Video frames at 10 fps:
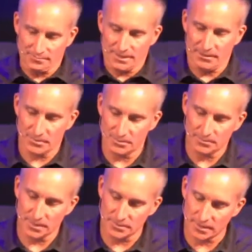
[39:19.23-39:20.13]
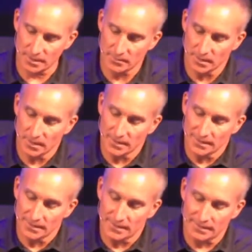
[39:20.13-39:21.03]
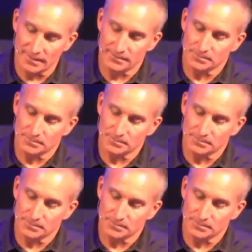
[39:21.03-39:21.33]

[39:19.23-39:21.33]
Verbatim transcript: anyways, that's that. All right.